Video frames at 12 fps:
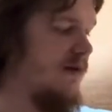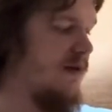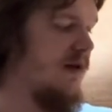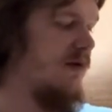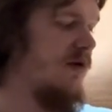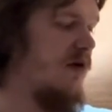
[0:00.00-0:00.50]

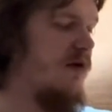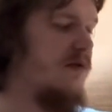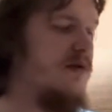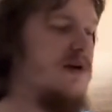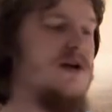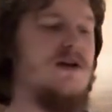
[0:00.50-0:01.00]
Don't go
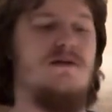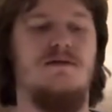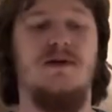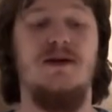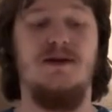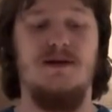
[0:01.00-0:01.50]
over it in
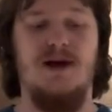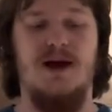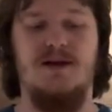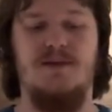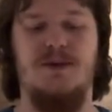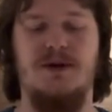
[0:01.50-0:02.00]
this
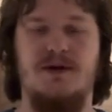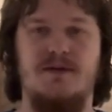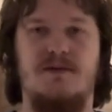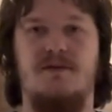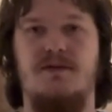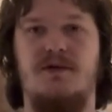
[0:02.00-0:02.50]
case, but
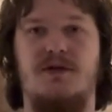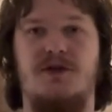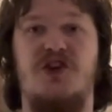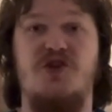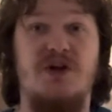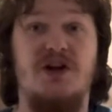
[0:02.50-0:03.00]

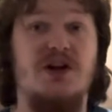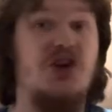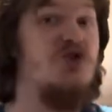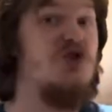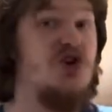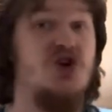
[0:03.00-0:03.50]
theoretically,
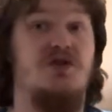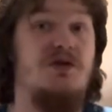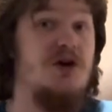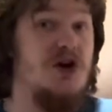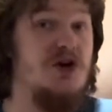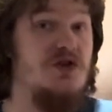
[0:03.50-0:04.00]
you
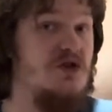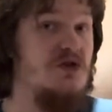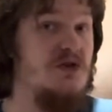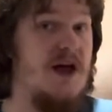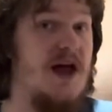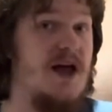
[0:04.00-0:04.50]
could do
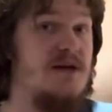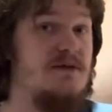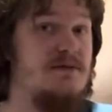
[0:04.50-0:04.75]
that.